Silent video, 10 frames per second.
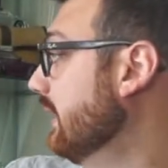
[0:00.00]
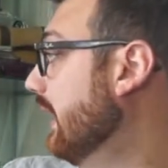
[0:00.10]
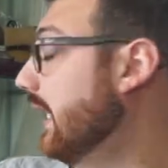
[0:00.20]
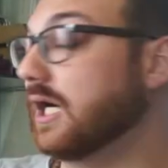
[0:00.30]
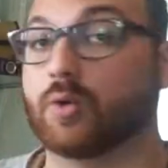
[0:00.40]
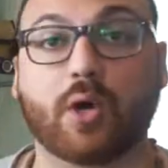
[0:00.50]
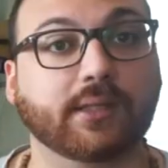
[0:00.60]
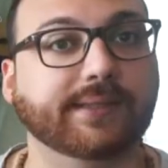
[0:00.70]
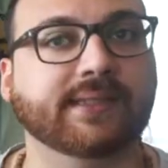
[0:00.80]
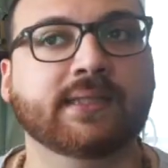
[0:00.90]

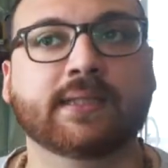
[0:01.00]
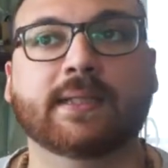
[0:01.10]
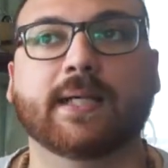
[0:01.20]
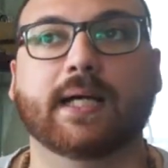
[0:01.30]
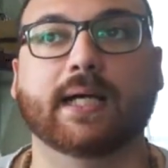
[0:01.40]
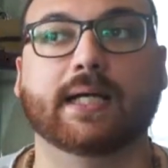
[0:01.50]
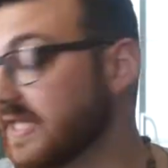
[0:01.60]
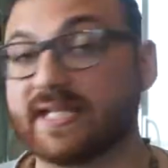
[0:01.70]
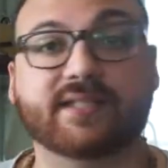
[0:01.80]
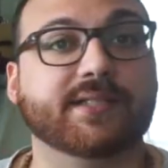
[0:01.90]
quality.
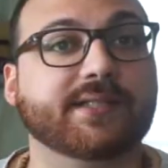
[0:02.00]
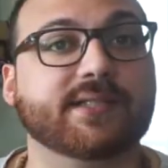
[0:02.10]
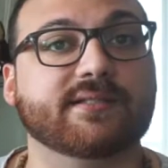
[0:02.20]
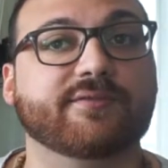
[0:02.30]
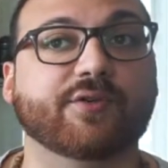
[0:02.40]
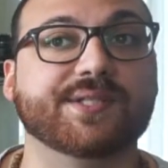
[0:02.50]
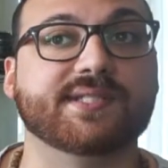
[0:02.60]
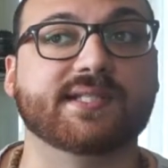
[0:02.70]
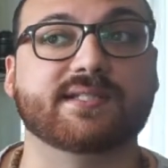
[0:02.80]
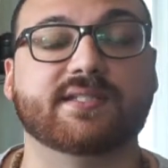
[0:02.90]
The interiors, for
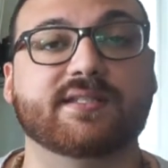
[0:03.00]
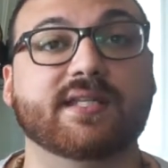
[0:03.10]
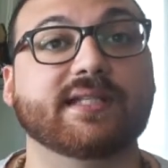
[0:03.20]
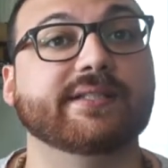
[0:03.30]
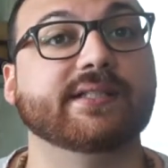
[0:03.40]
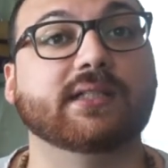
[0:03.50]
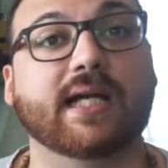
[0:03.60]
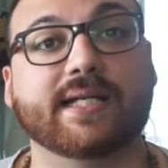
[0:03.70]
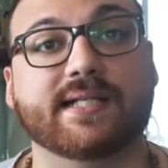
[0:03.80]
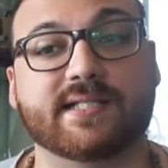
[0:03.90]
instance, the interior
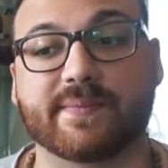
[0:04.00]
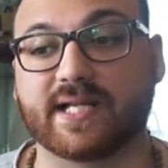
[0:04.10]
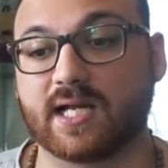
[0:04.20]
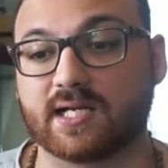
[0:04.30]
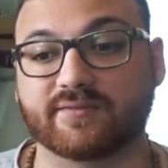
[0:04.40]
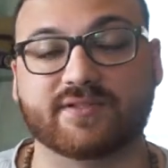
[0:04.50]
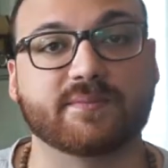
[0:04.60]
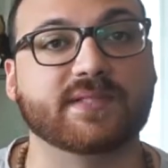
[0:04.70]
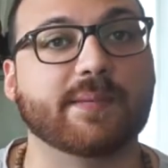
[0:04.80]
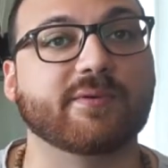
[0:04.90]
lining is made out of
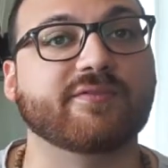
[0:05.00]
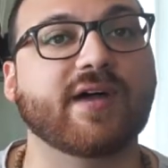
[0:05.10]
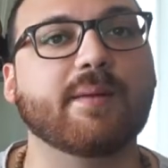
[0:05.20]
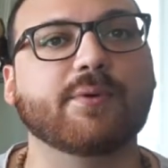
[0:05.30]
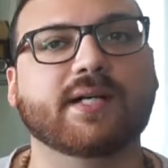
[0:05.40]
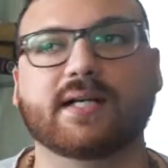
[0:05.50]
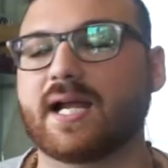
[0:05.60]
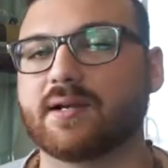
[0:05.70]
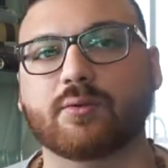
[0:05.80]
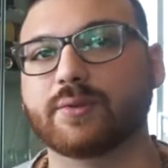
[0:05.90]
some type of fabric.
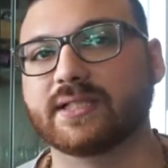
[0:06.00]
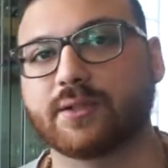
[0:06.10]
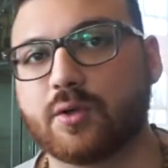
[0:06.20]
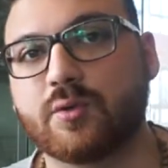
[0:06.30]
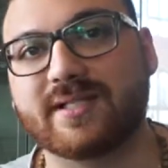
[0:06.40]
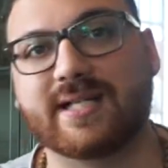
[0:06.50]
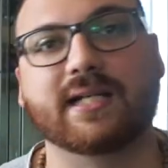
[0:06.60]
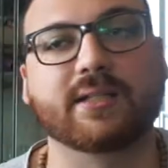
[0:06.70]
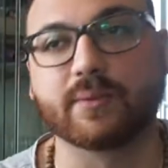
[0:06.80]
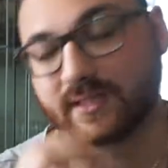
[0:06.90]
I don't really know
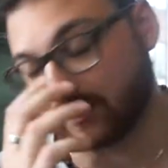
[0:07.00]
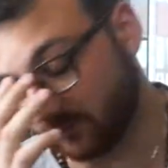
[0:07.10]
exactly what